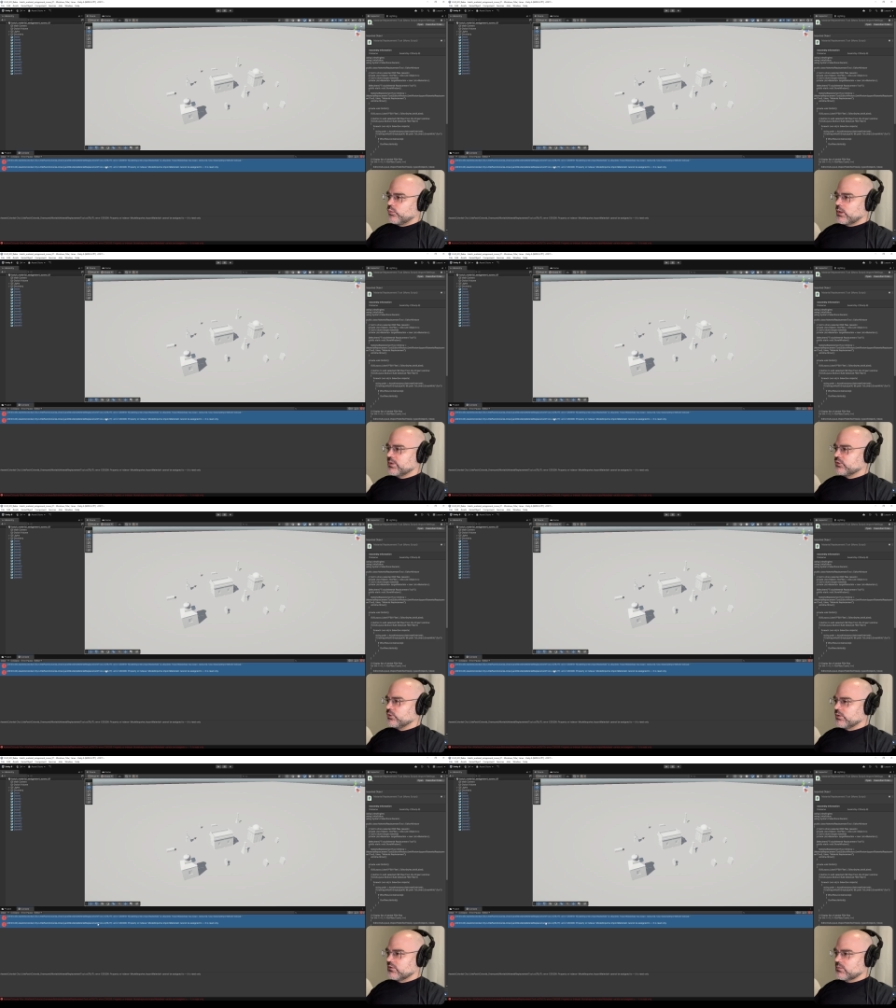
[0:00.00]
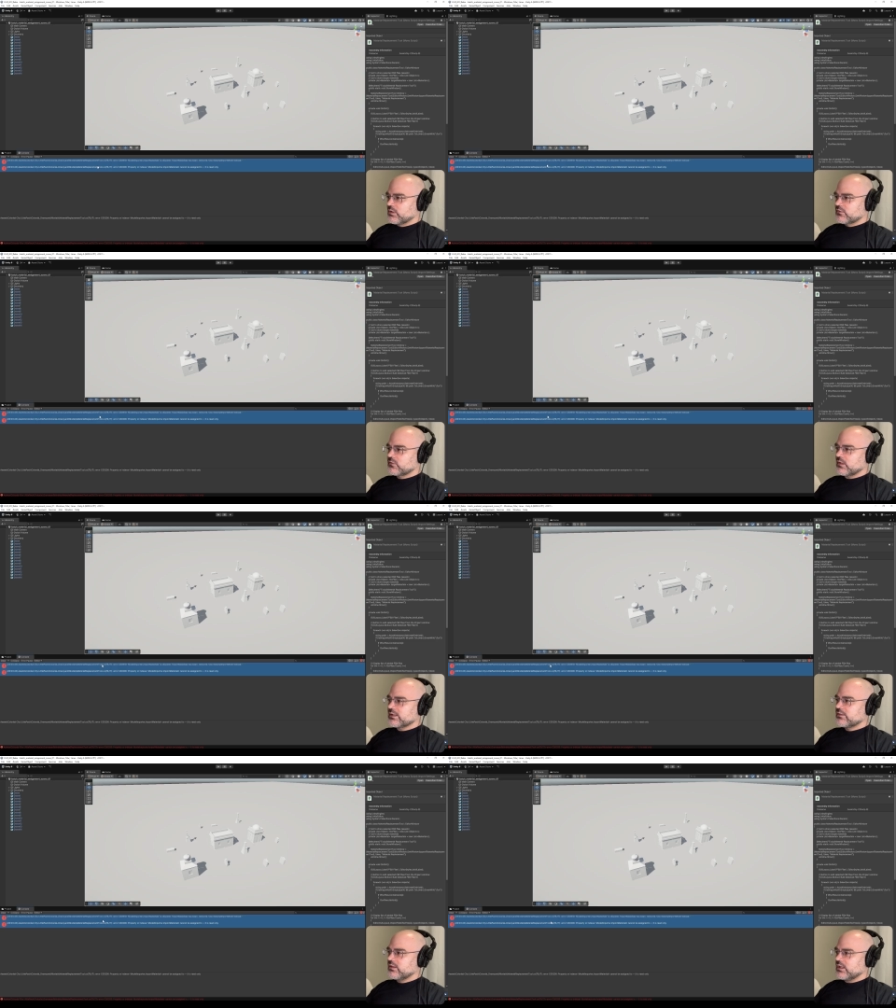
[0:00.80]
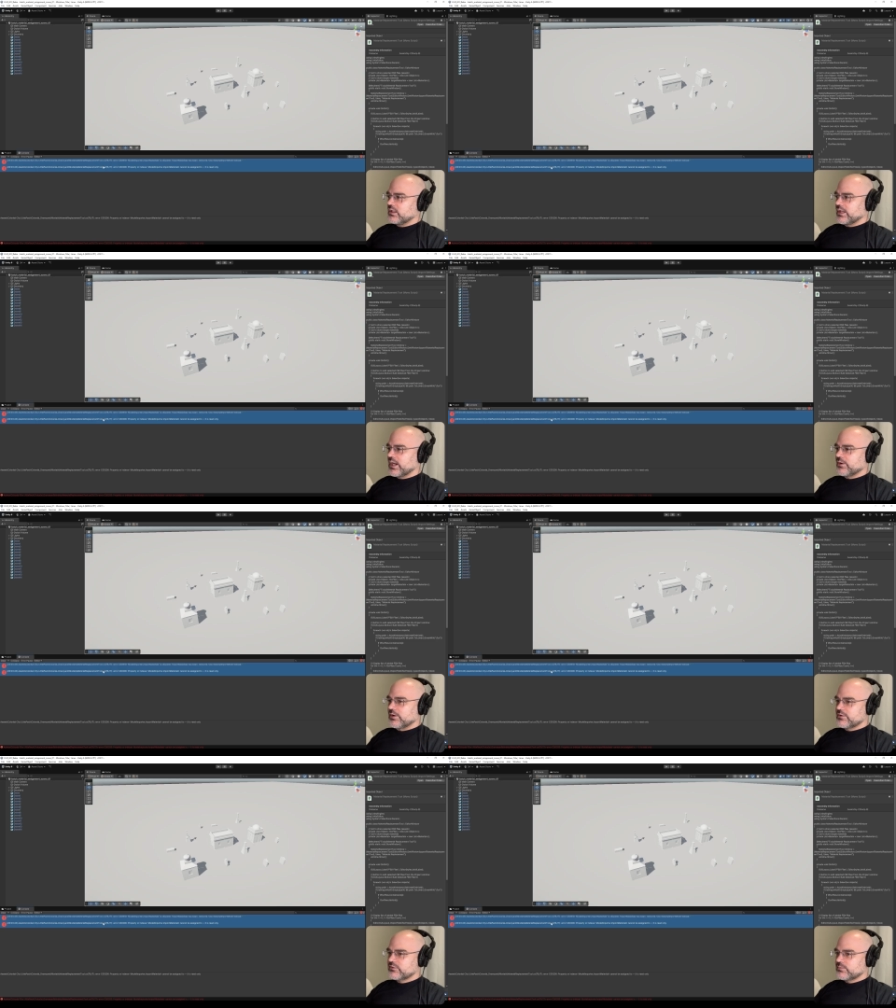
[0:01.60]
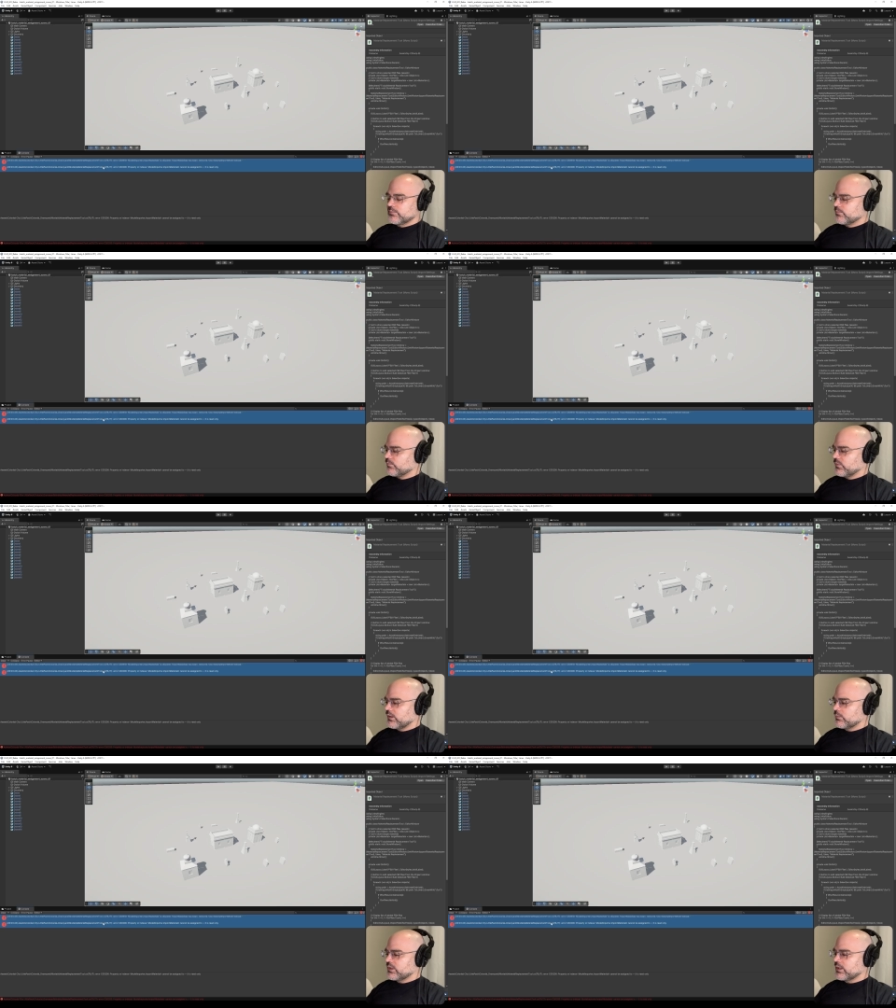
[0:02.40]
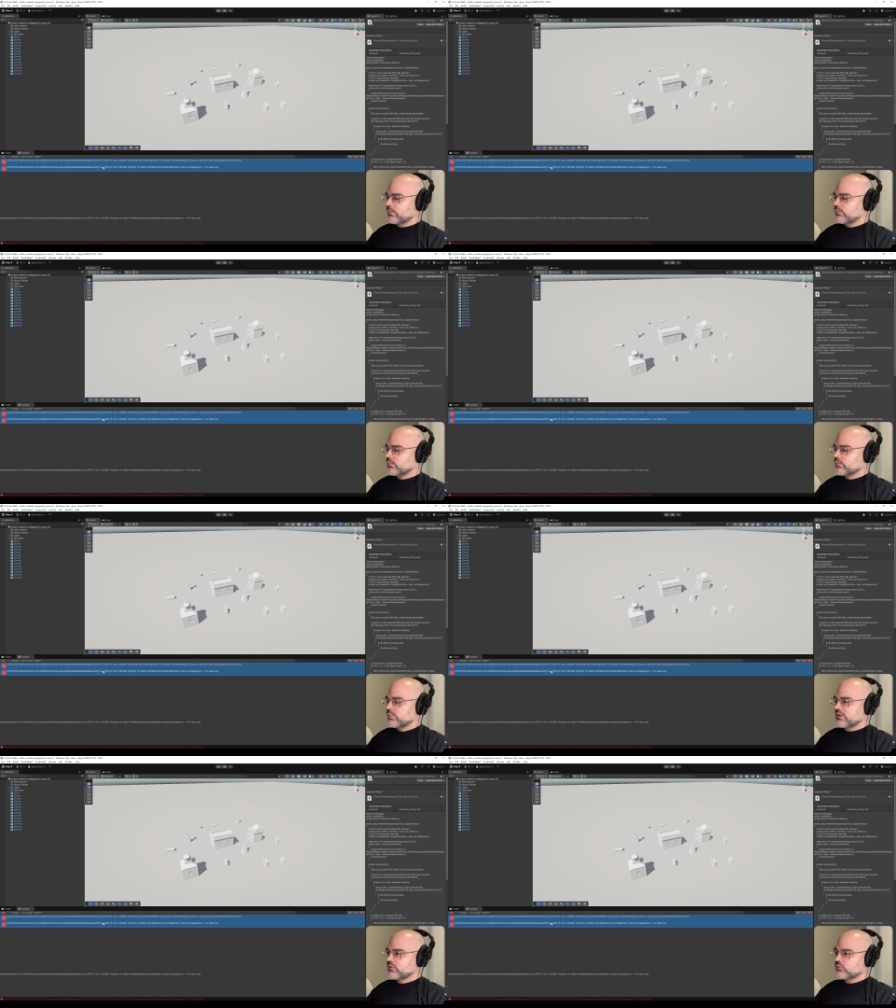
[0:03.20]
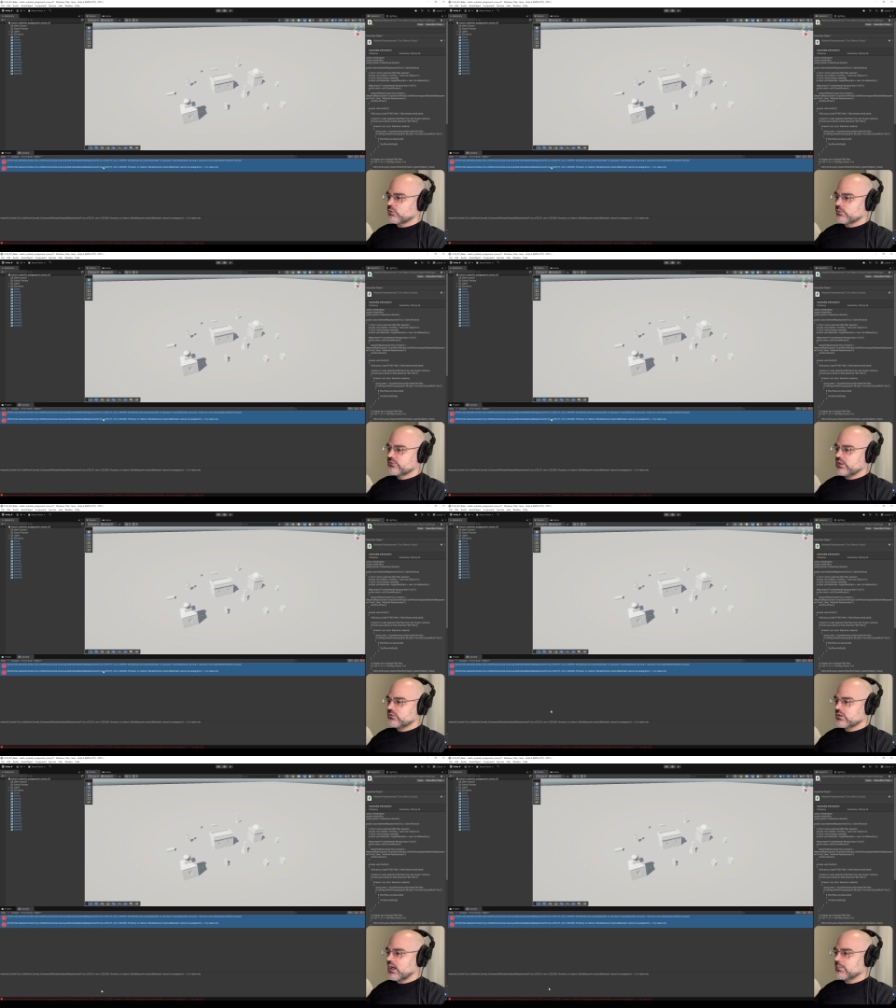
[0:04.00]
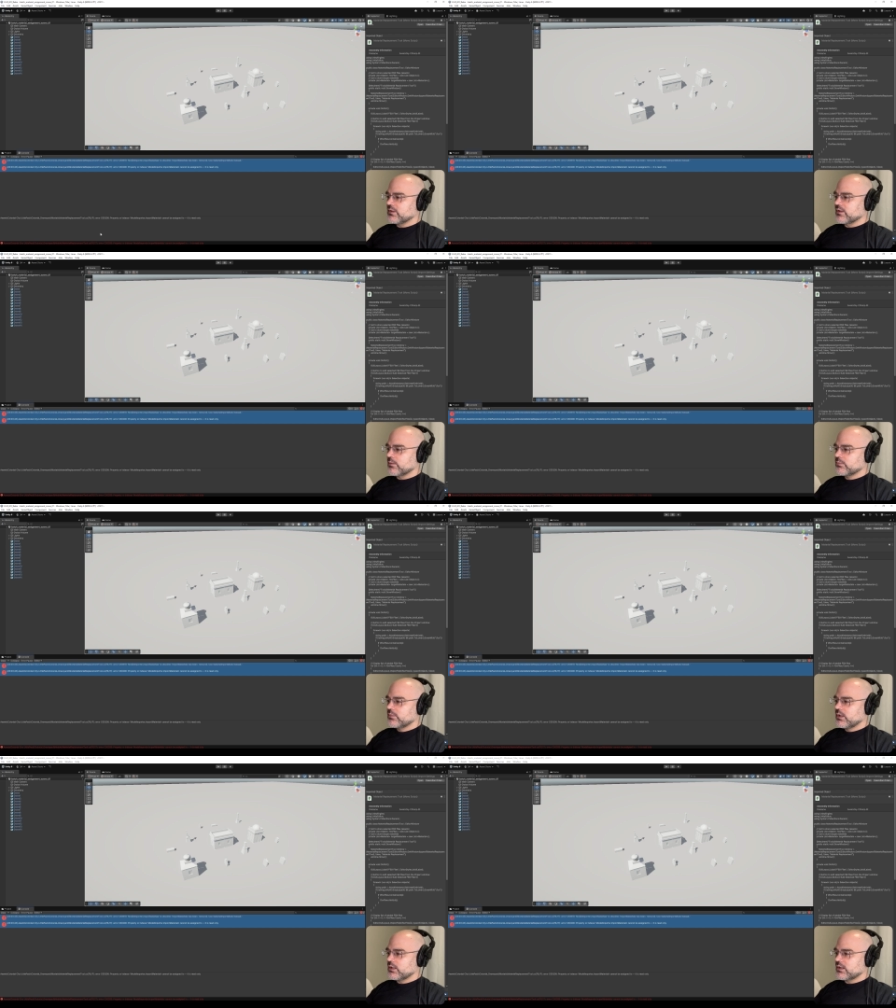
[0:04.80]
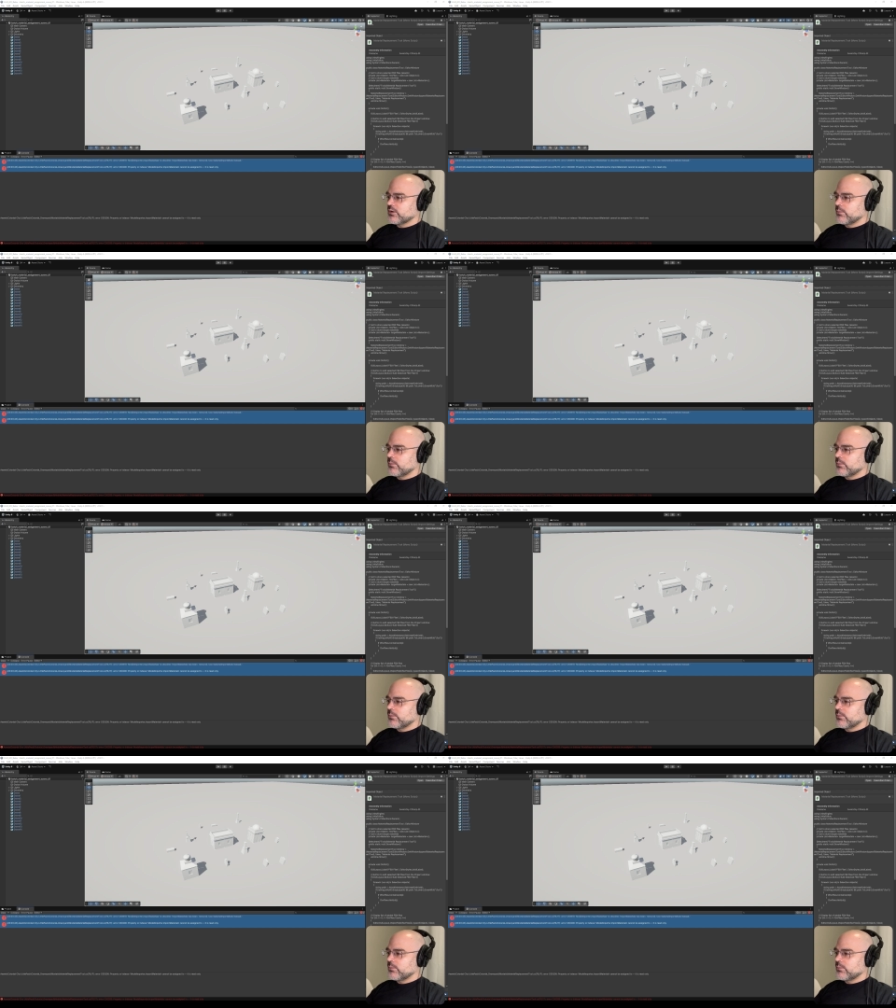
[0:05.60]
What I'm going to do is I'm going to select the errors and I'm going to press Control C to copy them and then go